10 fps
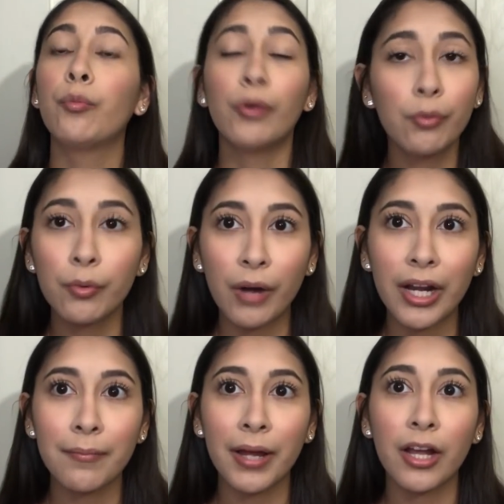We would
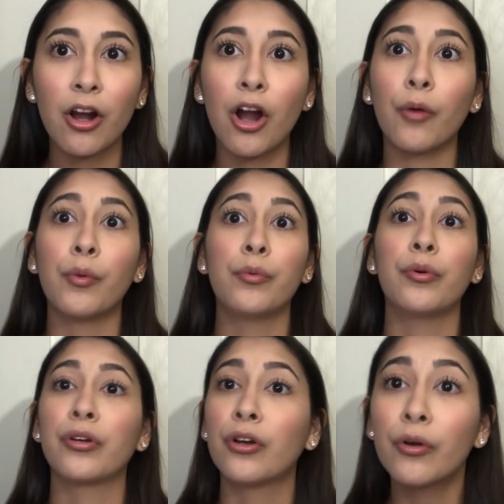ride in my car. When
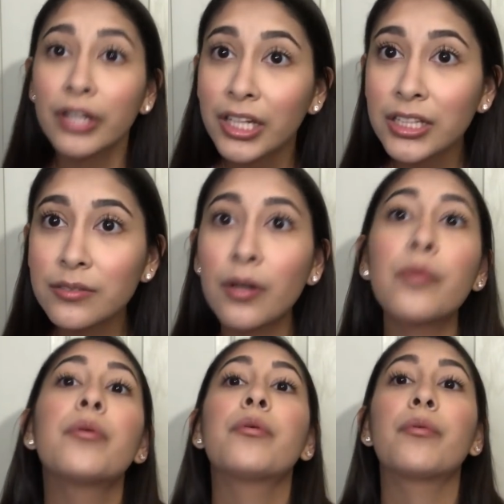we would go to
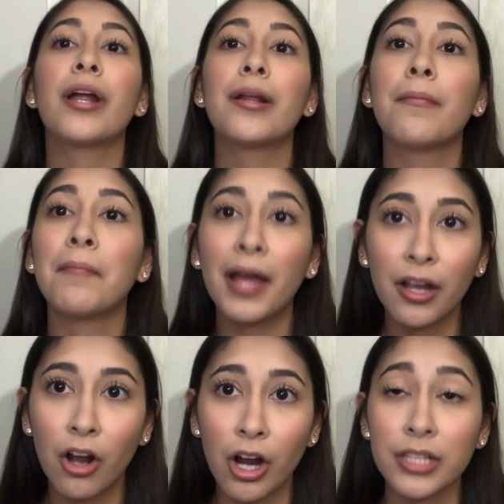Kingsville, we would ride in my
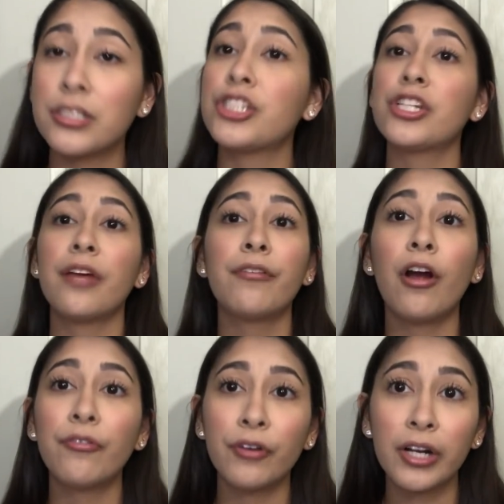car. Did she ever
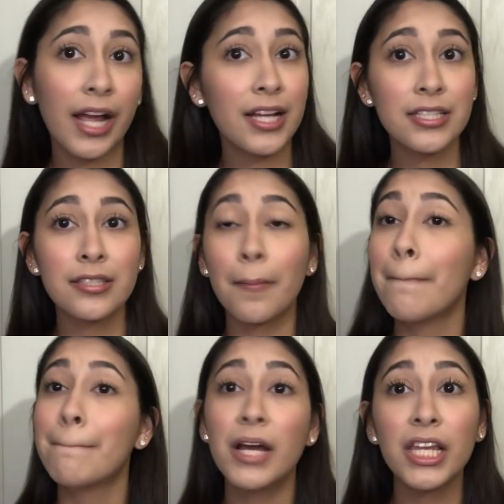offer gas
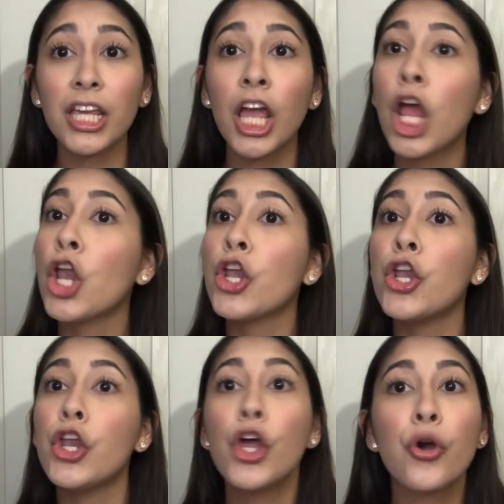money?
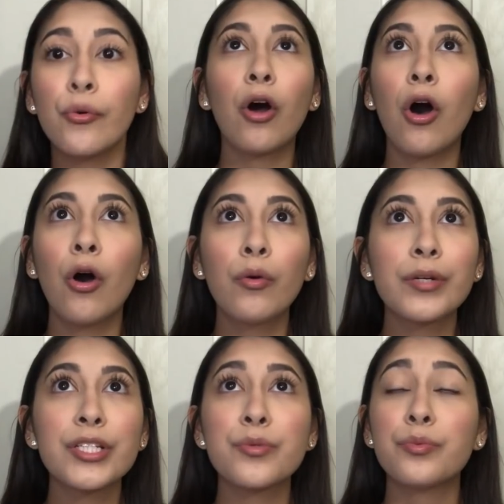No. I
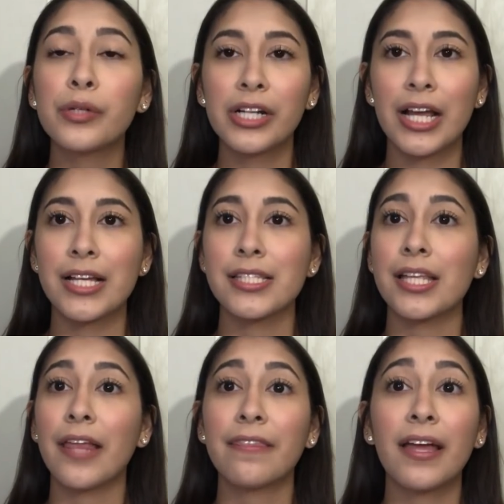always realized
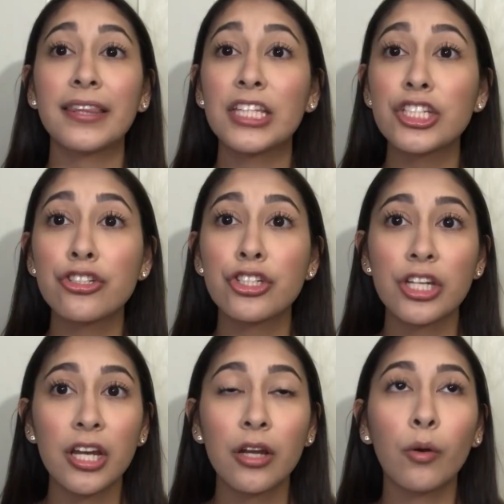that this
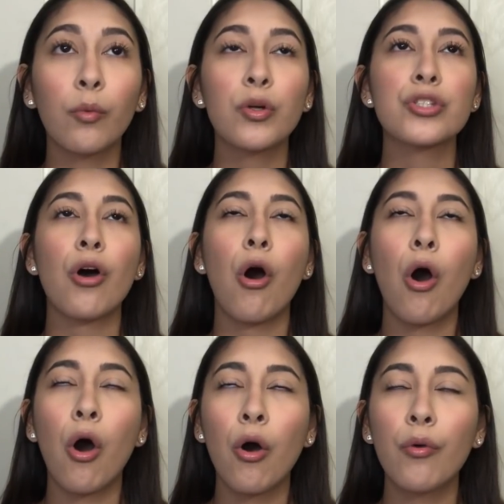chick was
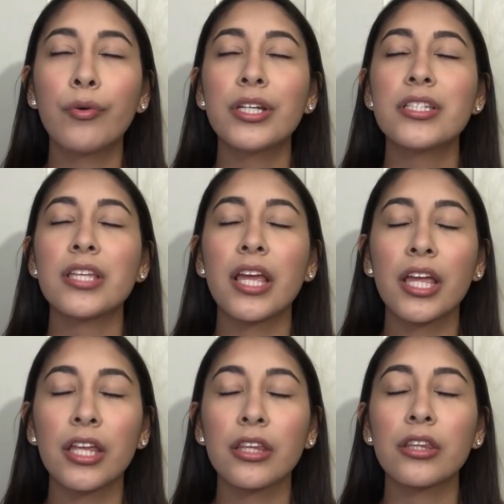always
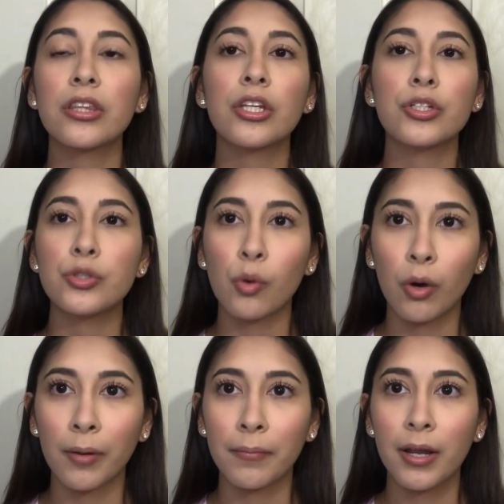in the
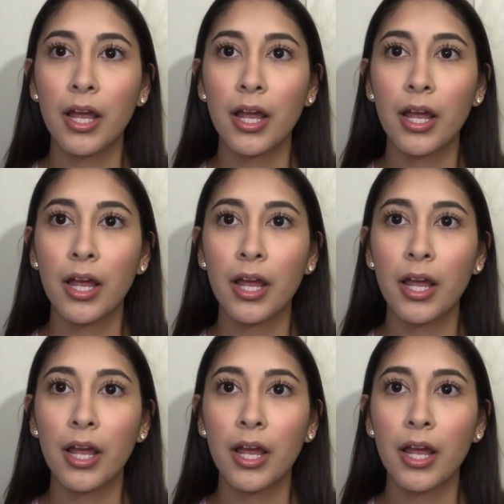dorm.